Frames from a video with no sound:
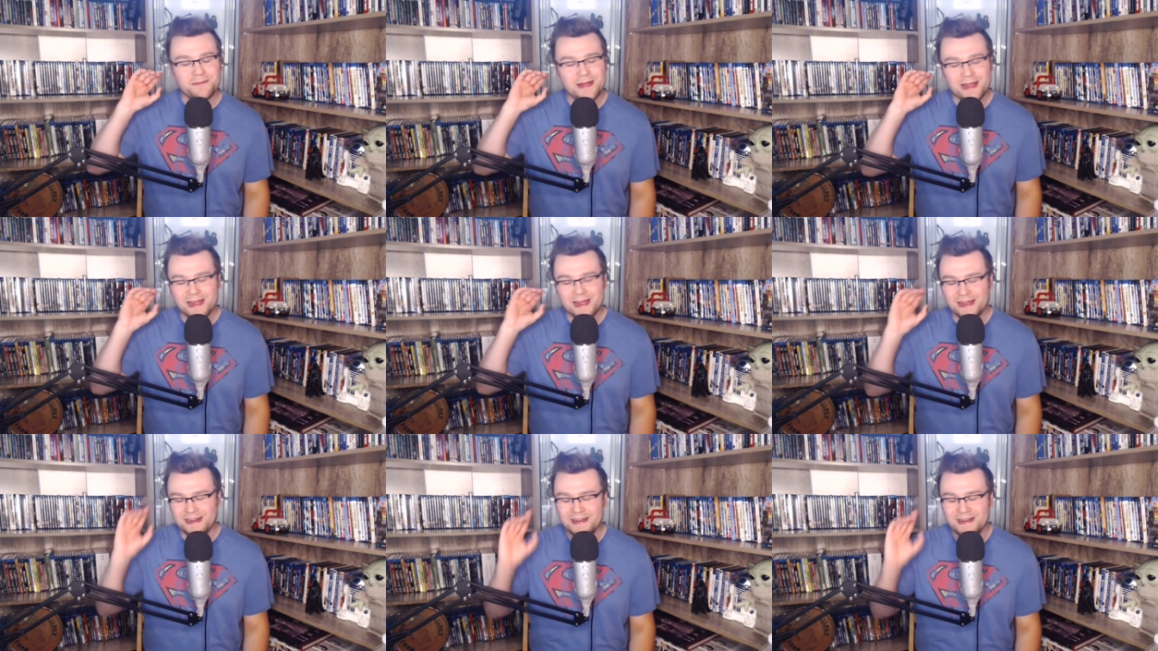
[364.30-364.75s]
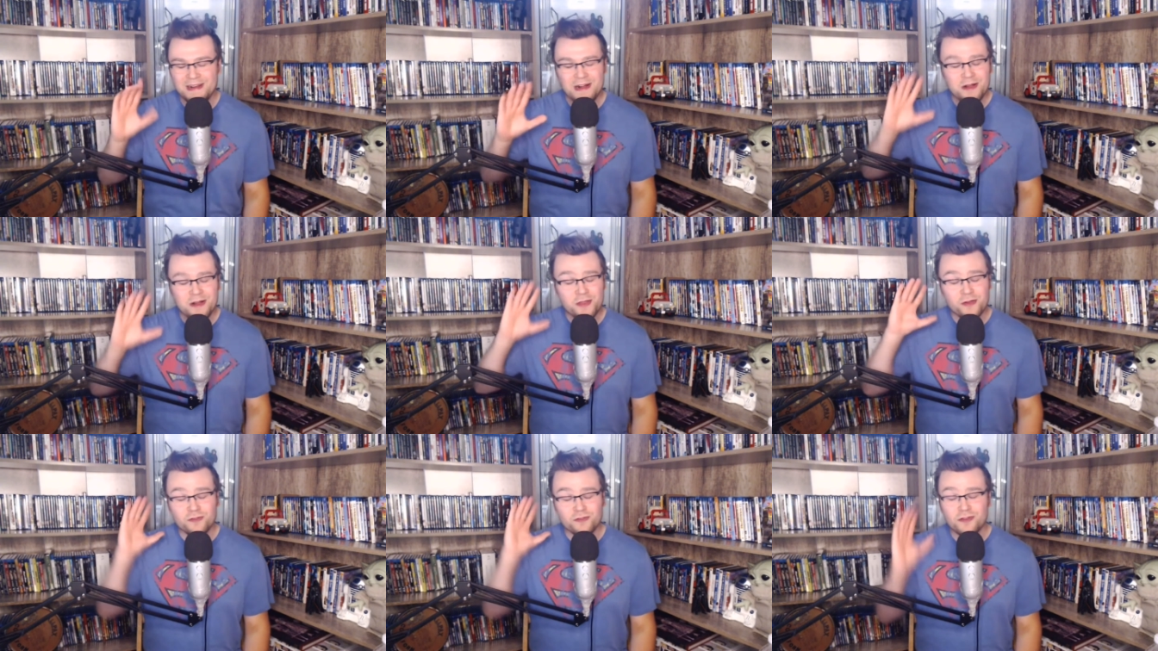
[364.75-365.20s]
man,
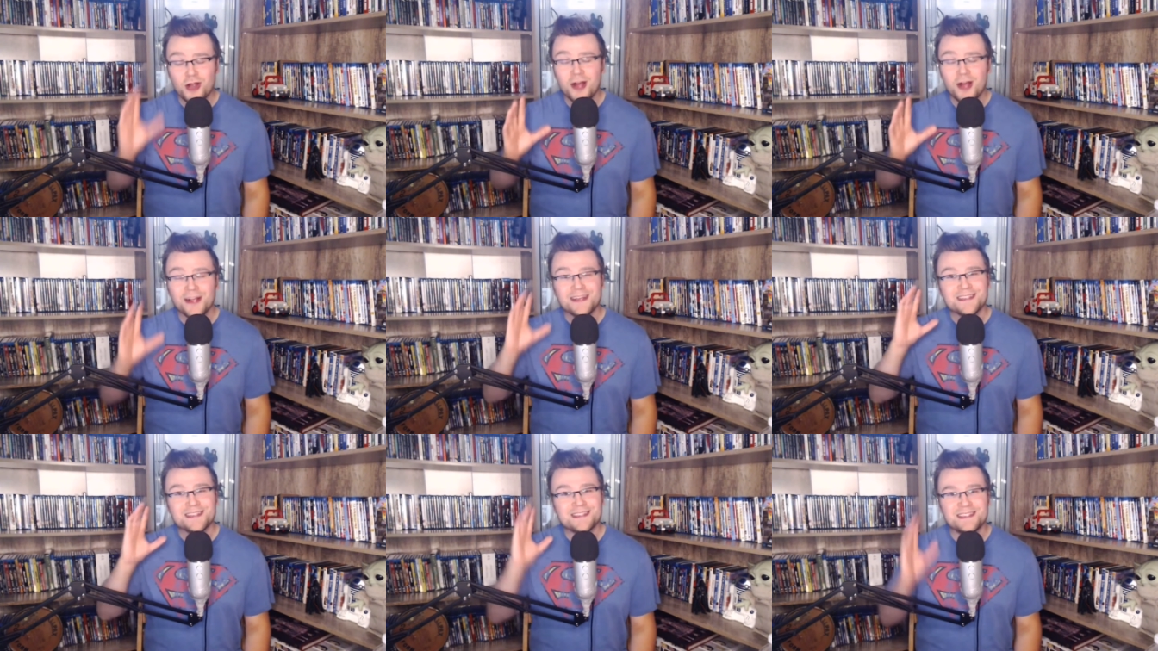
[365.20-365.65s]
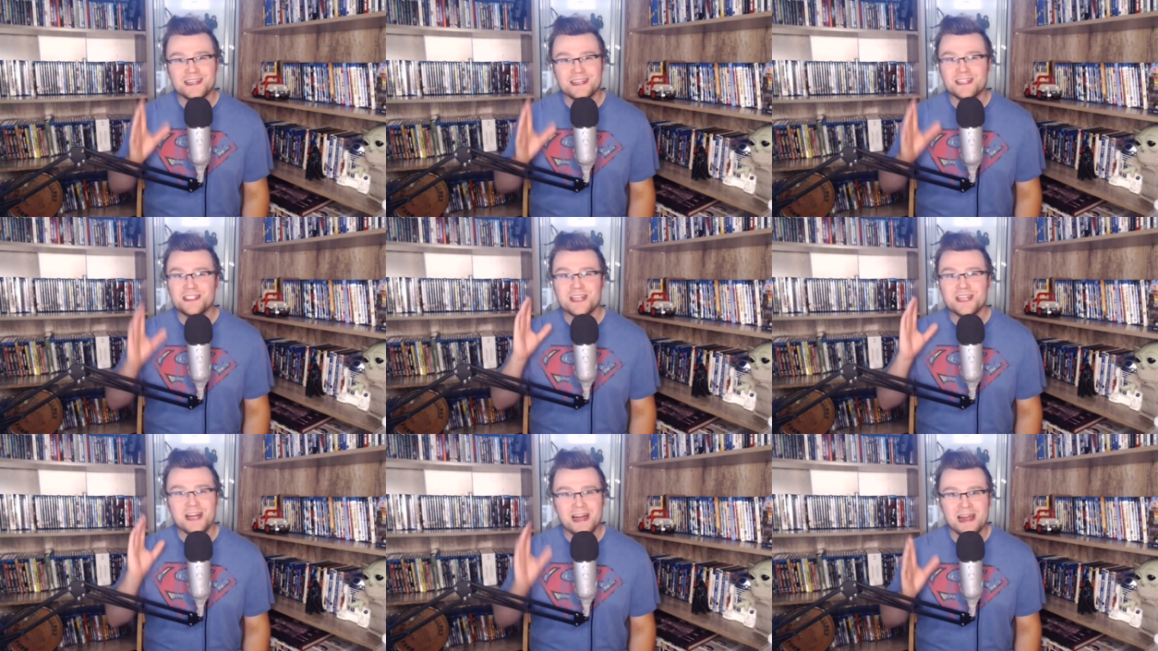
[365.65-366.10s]
The Rock is
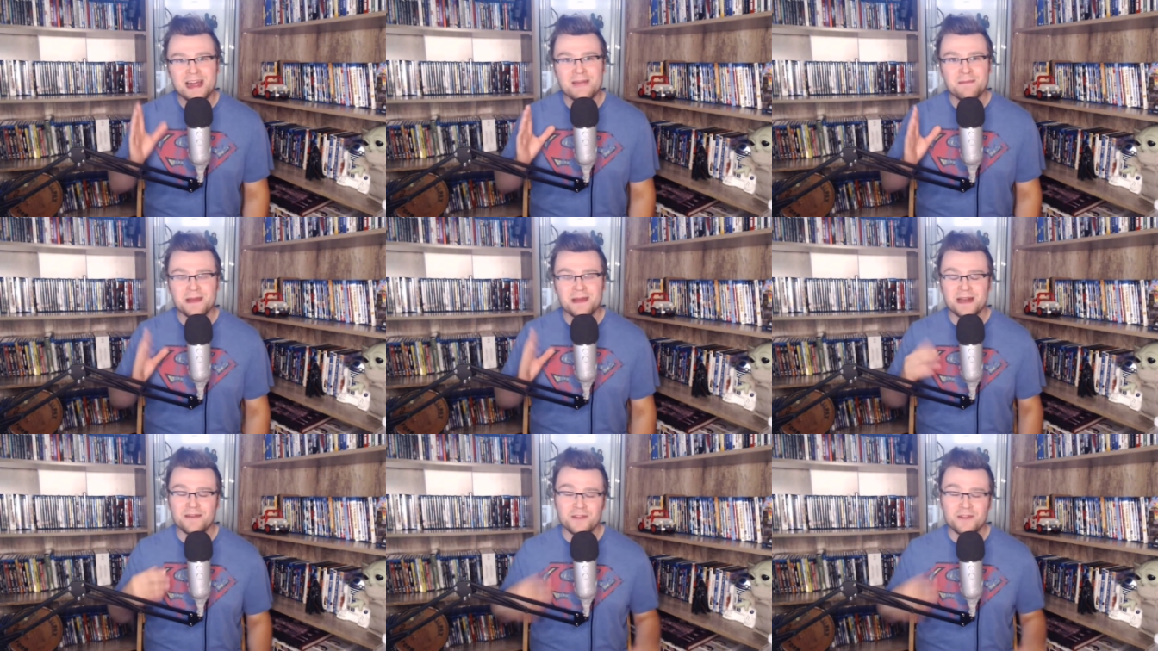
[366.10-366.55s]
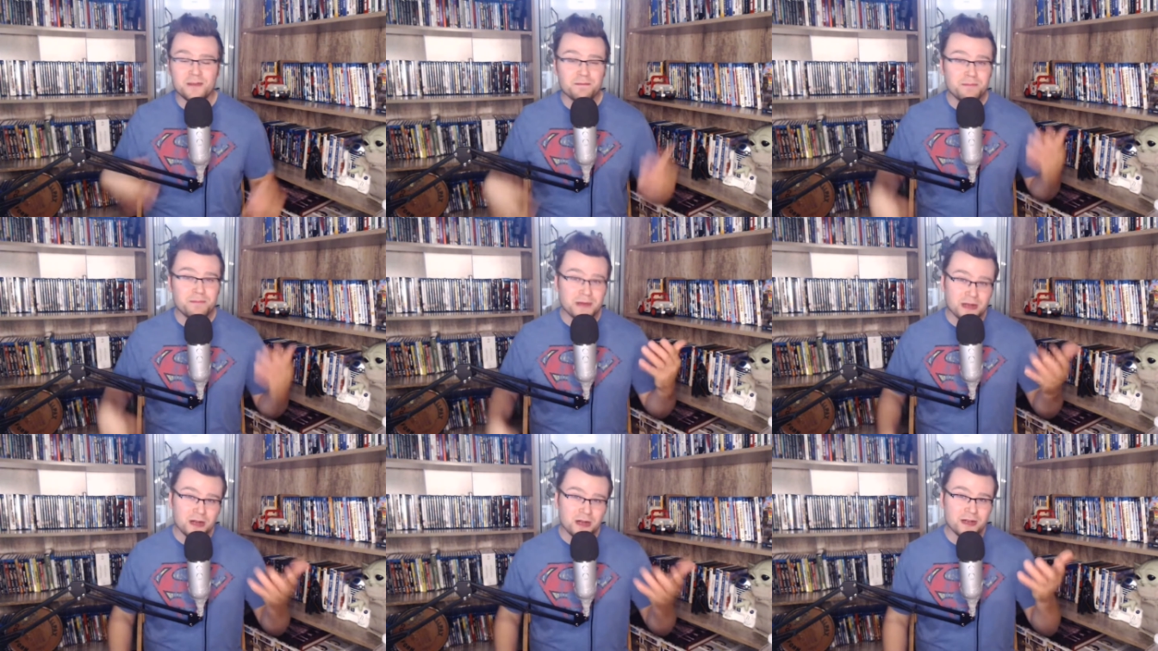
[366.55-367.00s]
such a hype man. Have you
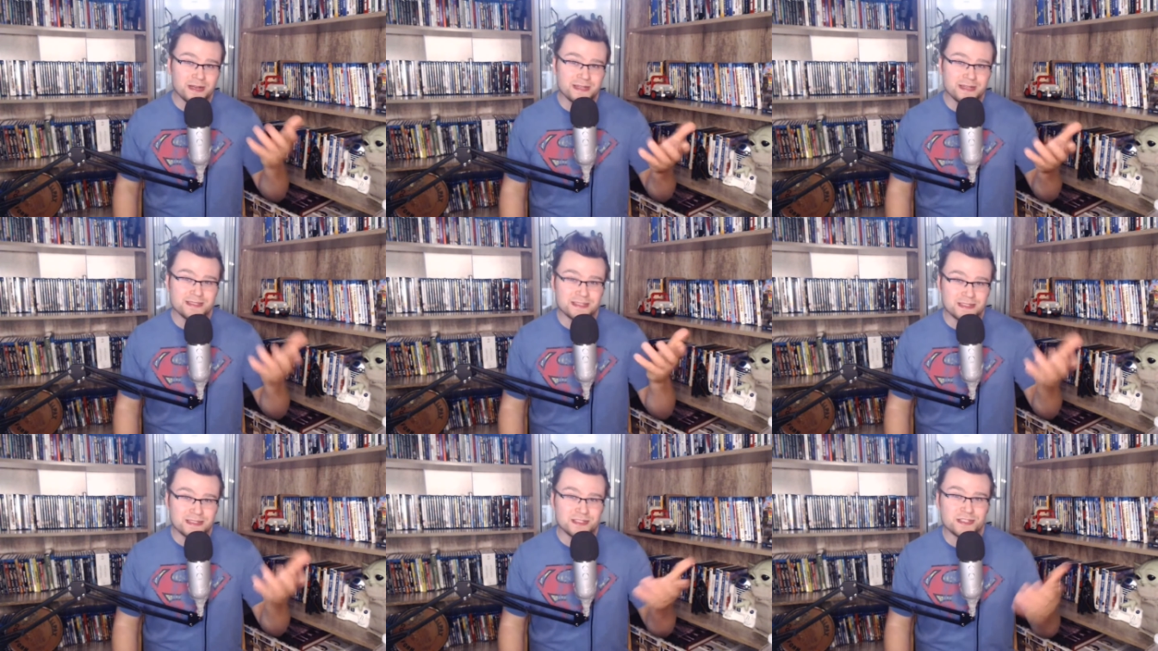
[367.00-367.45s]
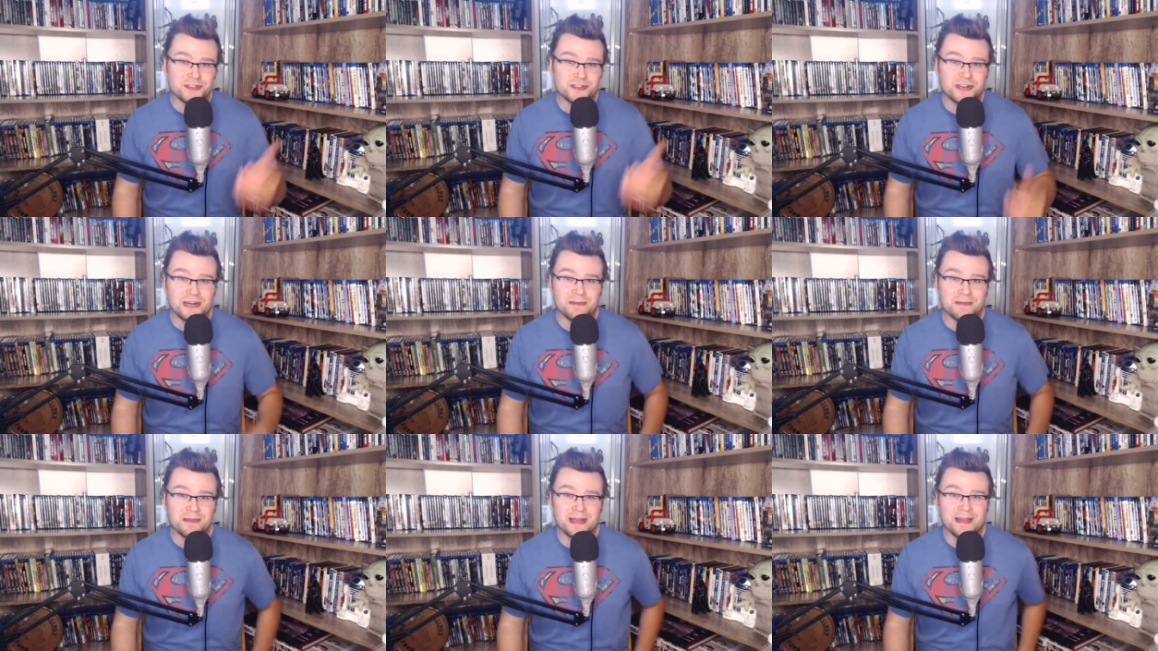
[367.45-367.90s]
been on his
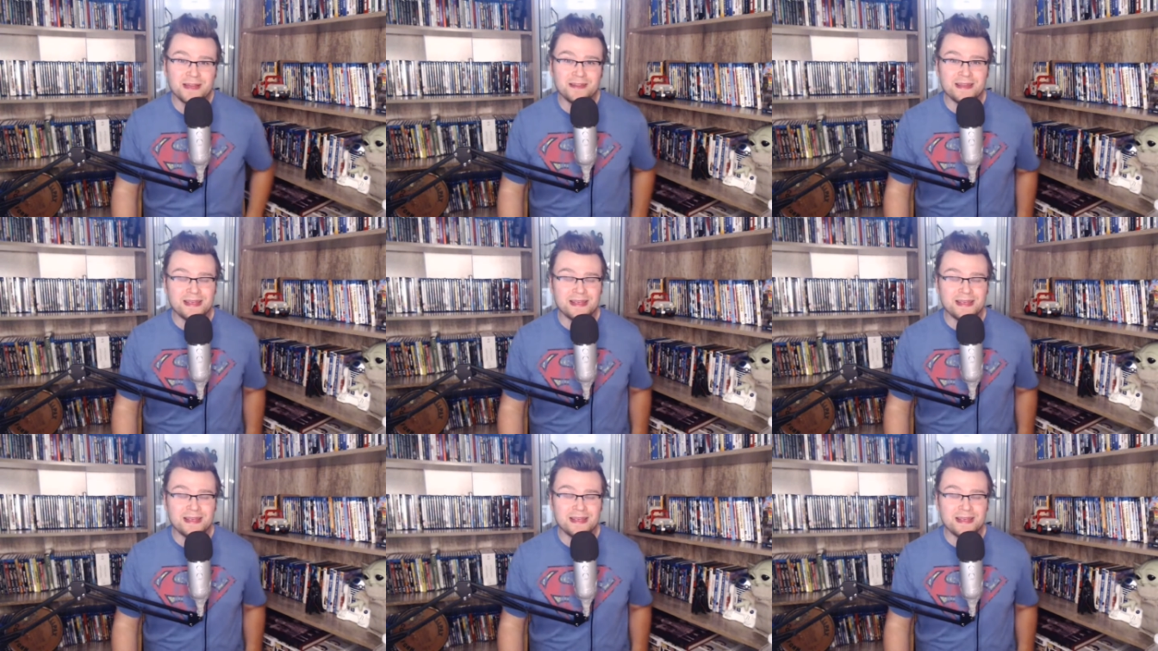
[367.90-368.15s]
Instagram lately?